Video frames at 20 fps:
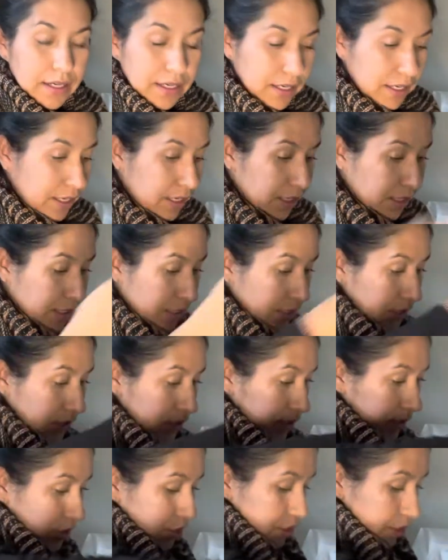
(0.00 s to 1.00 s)

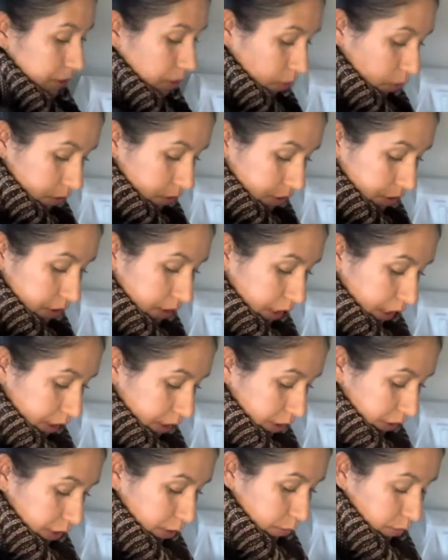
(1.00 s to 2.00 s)
And she ordered a
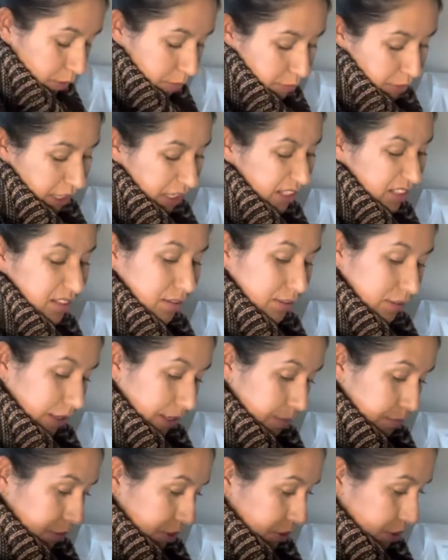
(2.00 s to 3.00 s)
gray one, but I didn't
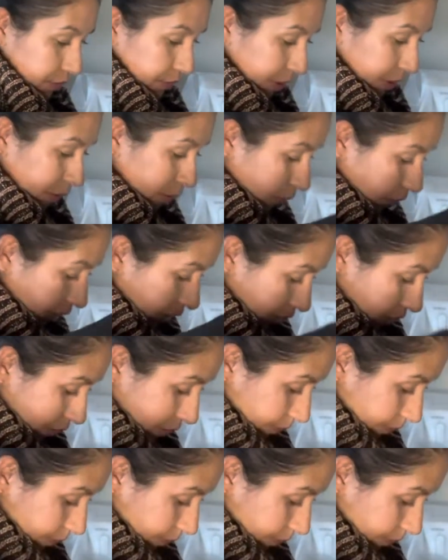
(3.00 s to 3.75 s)
dye much of that one